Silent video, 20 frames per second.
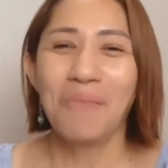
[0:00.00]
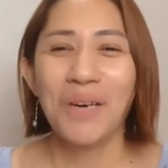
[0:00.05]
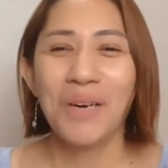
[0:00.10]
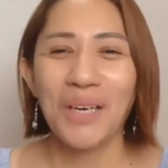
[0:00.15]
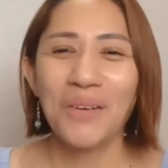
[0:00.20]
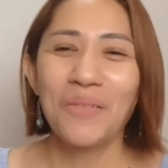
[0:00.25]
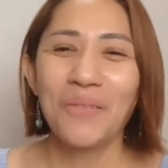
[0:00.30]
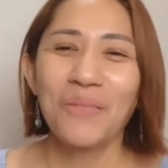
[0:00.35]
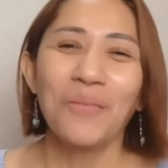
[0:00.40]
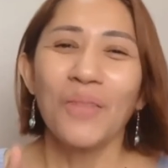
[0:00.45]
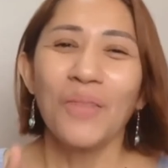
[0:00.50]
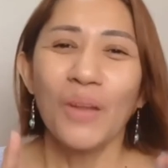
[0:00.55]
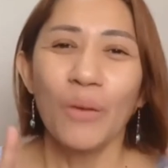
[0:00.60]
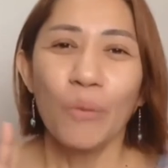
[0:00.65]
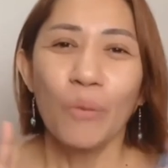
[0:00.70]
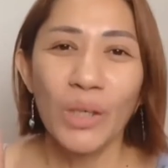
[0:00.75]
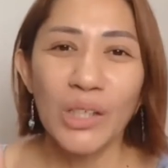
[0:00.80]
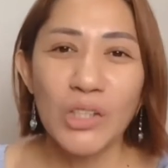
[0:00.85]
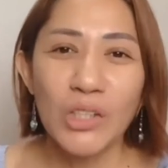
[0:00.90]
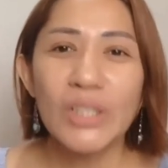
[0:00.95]
but
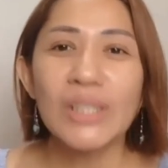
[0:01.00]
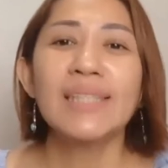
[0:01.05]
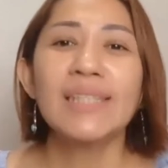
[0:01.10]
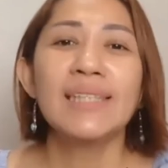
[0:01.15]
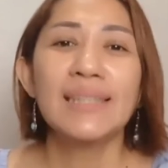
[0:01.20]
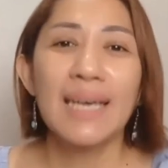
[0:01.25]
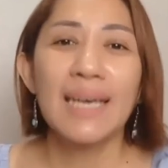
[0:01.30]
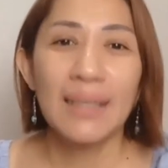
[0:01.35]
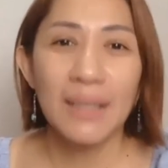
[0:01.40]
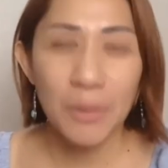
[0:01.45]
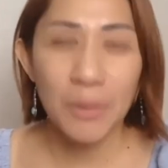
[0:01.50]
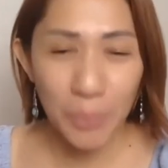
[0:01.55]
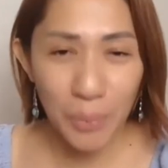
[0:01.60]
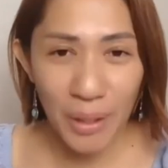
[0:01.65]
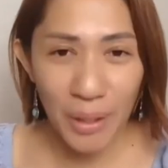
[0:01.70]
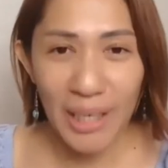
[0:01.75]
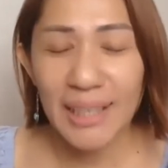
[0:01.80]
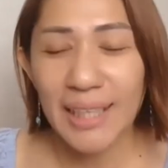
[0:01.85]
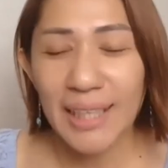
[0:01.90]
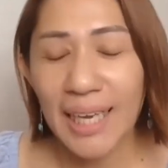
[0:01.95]
we're just
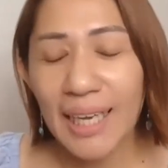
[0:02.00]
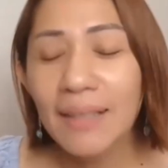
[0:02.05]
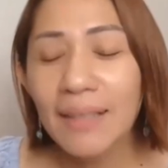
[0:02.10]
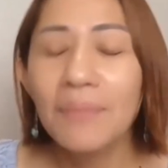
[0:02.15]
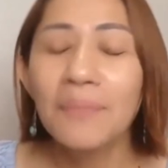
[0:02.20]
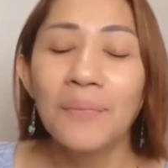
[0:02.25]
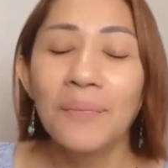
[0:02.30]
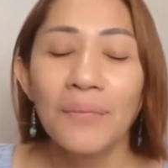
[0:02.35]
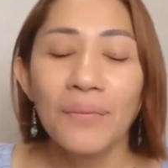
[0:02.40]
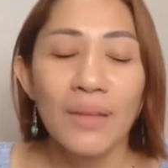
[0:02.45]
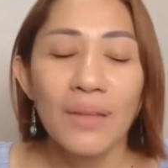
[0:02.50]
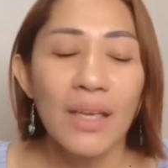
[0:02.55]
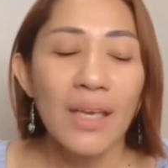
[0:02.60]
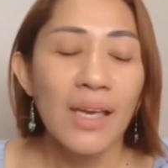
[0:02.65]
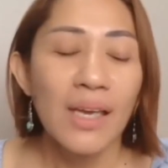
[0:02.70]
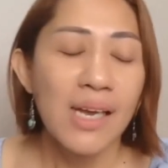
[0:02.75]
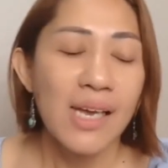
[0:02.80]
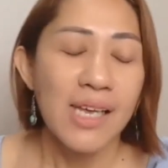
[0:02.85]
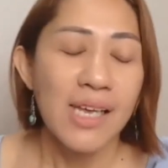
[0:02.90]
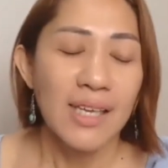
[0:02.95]
celebrating.
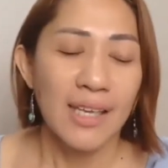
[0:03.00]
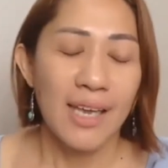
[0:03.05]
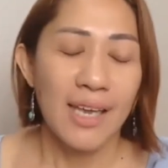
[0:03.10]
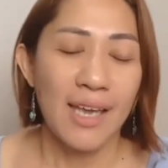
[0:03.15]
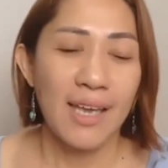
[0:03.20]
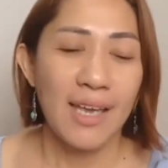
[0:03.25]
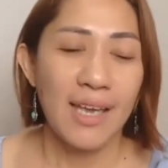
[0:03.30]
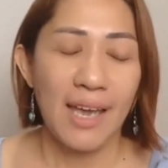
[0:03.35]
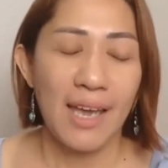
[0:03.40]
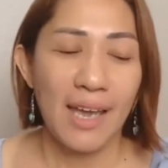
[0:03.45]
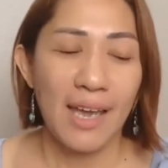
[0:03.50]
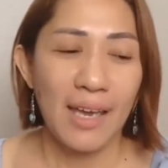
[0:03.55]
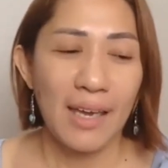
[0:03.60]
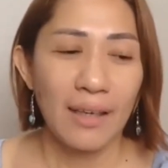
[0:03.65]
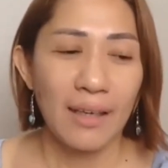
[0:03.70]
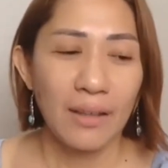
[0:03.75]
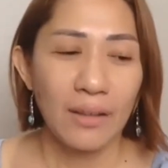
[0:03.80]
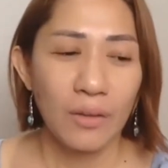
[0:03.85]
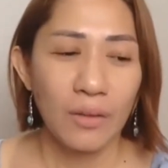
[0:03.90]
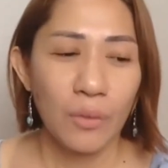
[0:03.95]
Okay,
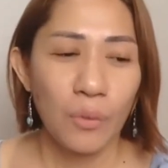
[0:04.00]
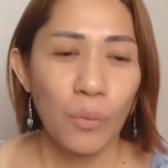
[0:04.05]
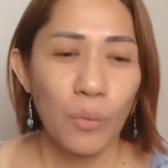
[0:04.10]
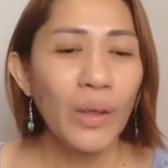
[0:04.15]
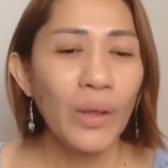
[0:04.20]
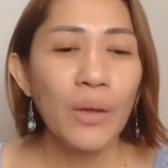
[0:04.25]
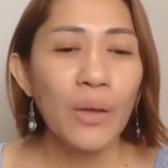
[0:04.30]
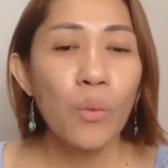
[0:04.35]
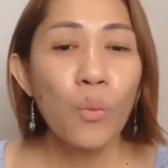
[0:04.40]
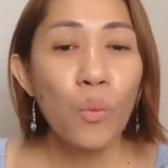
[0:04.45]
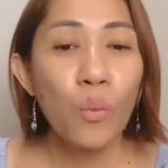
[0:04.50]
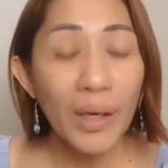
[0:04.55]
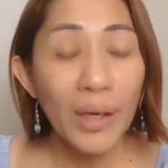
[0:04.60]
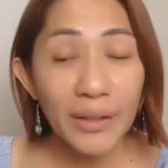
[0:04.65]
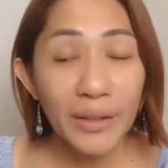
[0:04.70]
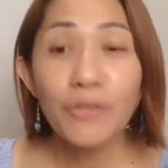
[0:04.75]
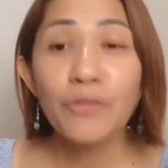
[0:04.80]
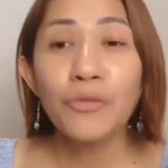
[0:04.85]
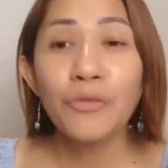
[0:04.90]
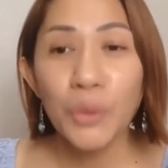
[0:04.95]
and what a
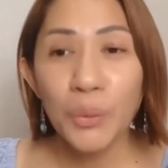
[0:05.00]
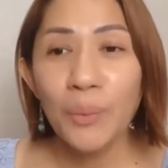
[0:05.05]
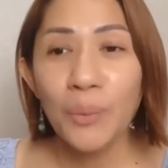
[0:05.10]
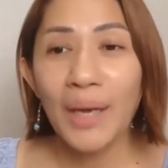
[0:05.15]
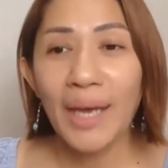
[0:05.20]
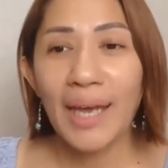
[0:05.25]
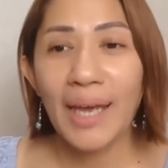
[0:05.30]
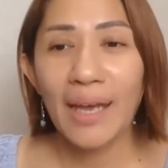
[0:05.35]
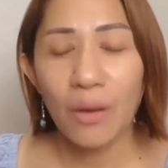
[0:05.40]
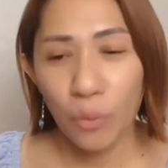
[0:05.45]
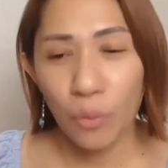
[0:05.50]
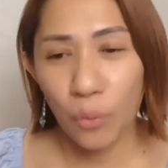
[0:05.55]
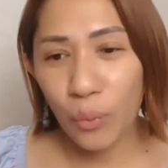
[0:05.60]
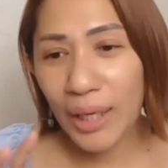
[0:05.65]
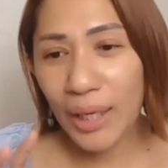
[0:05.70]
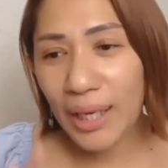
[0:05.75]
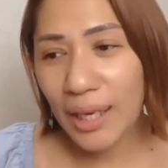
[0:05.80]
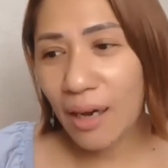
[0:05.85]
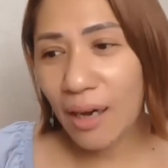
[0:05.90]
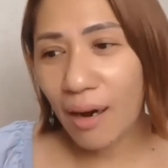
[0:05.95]
wonderful way.
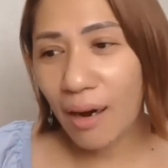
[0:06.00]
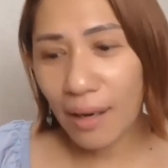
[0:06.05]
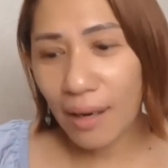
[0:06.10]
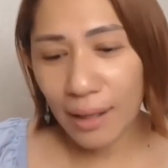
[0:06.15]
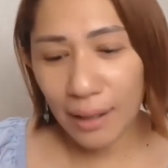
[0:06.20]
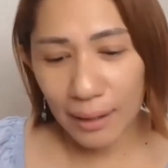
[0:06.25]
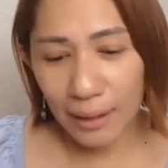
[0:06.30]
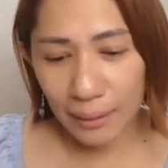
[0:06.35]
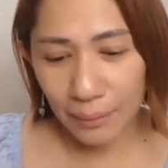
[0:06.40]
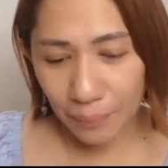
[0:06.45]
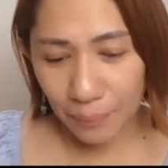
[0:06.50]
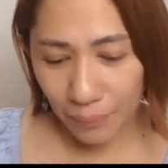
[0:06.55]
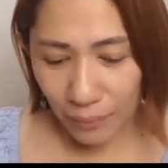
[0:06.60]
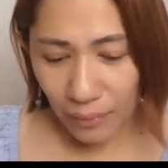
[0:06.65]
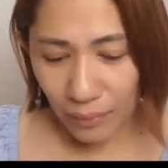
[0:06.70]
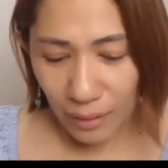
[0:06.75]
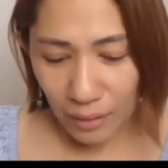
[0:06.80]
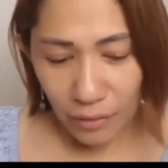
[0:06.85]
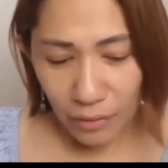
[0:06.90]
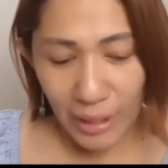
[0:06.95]
We are
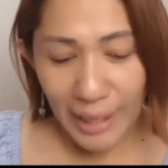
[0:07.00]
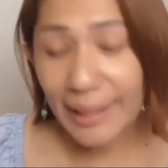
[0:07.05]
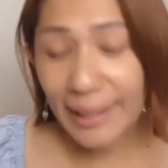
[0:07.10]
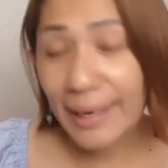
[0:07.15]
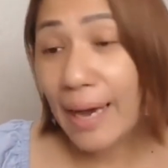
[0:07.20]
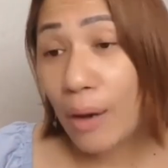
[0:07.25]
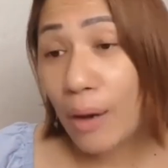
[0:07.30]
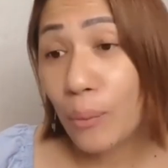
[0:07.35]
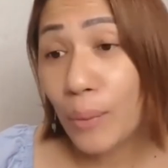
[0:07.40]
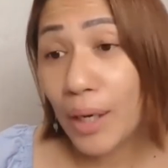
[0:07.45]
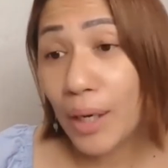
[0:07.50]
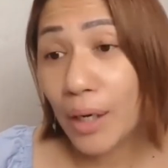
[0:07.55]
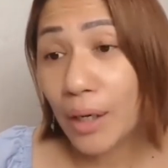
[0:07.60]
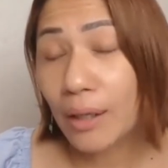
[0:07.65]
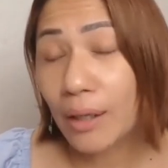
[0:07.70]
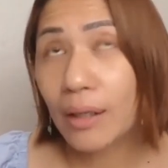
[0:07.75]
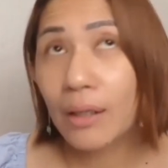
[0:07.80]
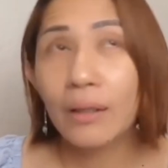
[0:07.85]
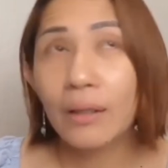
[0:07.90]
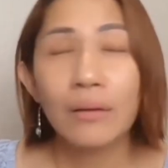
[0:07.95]
right now, we
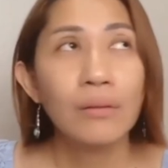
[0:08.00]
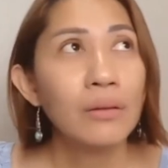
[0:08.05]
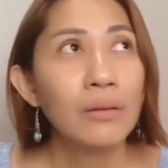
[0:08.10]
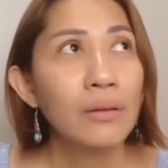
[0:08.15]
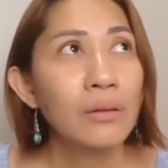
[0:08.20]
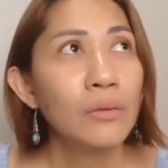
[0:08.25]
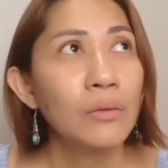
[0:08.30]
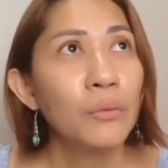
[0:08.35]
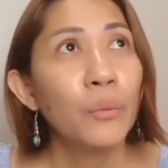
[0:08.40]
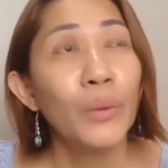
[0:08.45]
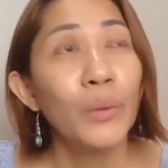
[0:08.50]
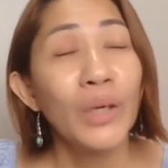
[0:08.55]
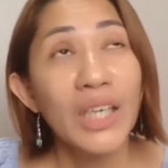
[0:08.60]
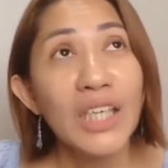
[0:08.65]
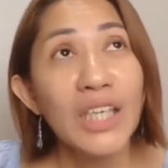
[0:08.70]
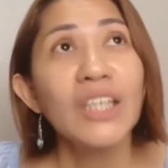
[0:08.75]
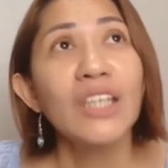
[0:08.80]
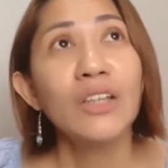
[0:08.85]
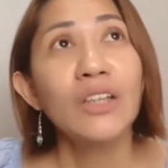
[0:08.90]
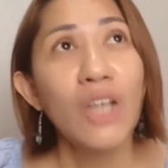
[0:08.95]
are we're
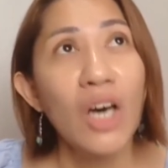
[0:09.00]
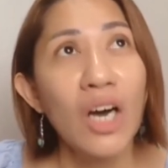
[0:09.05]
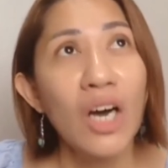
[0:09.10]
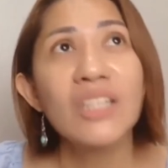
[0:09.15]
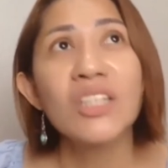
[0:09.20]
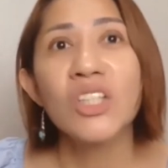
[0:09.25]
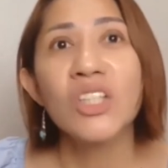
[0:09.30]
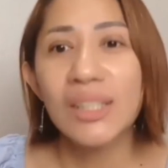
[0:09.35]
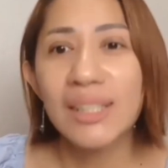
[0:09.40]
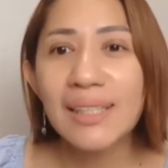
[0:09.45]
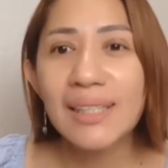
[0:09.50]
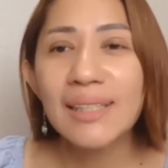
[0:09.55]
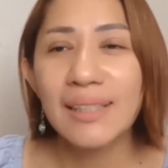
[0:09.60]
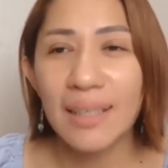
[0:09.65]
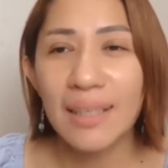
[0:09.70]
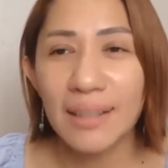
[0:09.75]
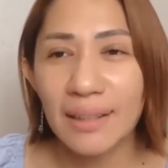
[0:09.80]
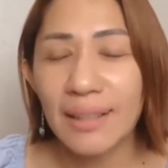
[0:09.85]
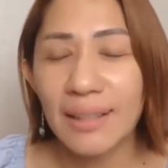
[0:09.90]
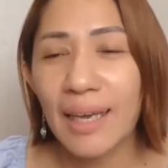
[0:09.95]
gonna launch this
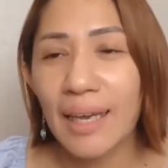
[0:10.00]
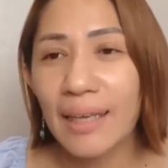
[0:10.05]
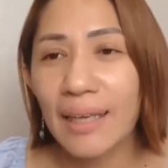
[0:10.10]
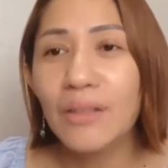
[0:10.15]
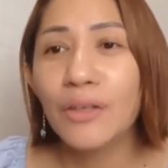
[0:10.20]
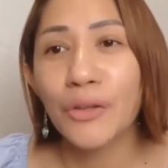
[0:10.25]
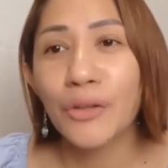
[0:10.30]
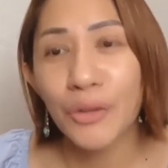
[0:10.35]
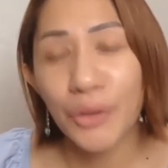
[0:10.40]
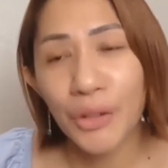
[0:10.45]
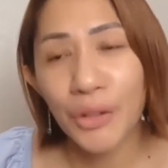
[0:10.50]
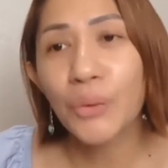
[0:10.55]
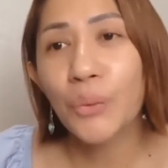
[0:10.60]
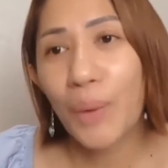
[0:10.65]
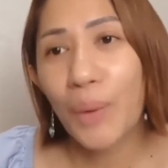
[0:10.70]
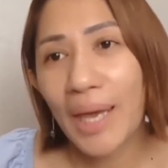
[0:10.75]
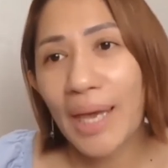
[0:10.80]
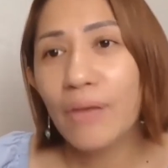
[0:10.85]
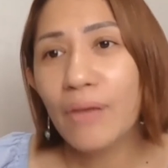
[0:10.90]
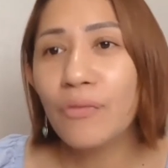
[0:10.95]
Sunday the third
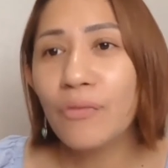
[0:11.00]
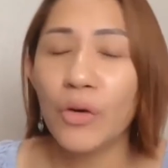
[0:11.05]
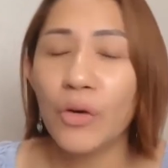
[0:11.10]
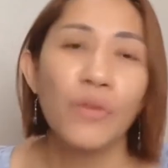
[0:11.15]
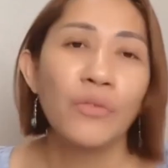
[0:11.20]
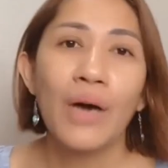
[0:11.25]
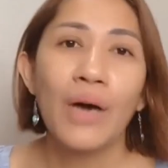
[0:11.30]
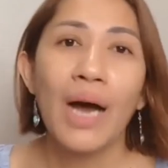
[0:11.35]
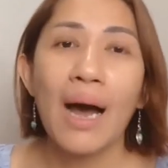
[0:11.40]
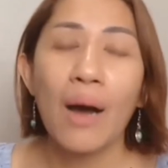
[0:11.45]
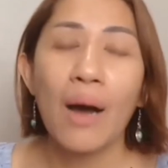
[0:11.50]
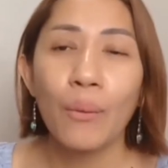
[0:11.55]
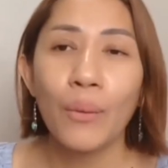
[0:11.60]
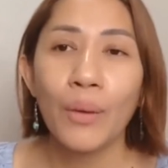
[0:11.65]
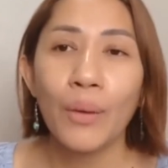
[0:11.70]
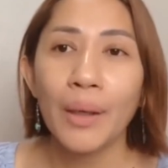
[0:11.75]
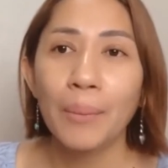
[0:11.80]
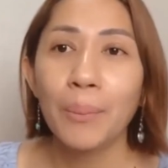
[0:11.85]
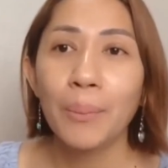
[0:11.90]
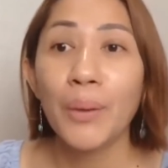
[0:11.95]
wave of
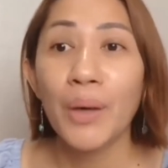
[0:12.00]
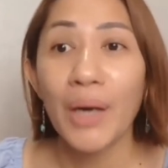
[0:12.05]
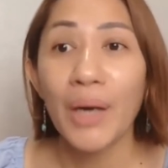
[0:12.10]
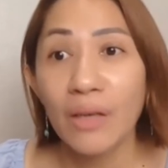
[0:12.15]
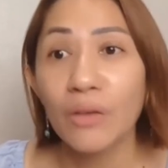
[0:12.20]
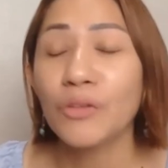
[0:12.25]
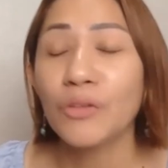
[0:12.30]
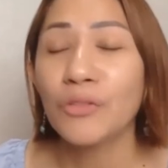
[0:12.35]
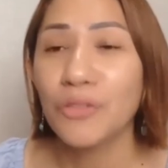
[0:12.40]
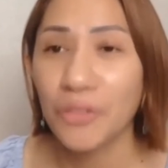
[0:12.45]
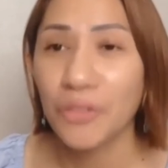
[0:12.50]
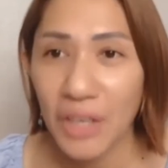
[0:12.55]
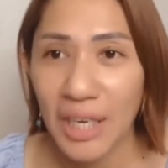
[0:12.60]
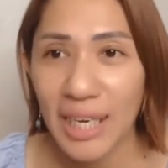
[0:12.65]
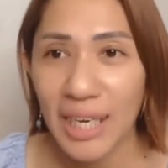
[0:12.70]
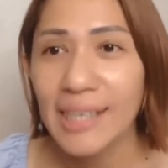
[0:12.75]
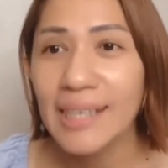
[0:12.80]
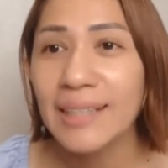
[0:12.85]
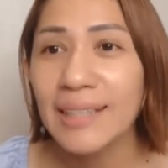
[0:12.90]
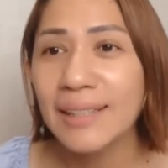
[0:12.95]
our prayer
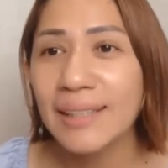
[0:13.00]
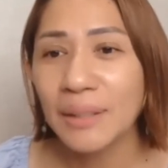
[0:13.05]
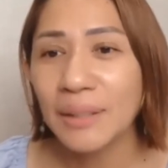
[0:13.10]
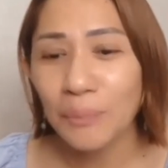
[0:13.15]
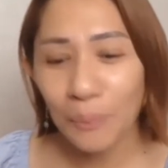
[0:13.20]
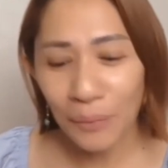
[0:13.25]
freeze.